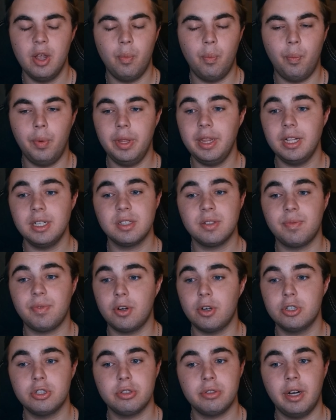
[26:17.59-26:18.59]
When this
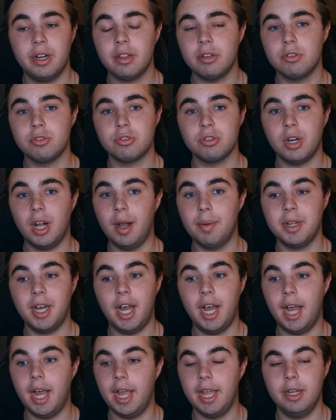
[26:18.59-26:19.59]
first trailer dropped,
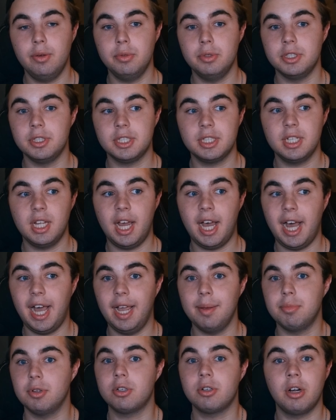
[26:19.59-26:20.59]
uh, it was
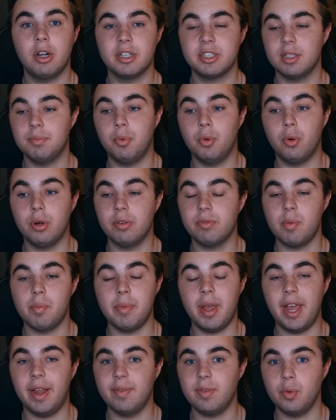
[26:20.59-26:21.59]
hype across the board from
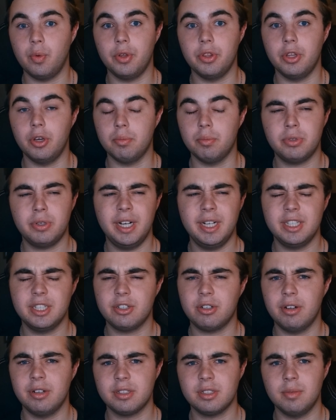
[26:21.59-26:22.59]
everyone, though. Praise
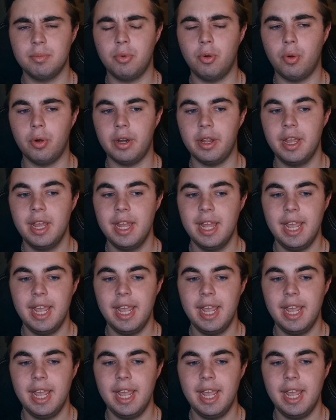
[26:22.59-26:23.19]
across the board.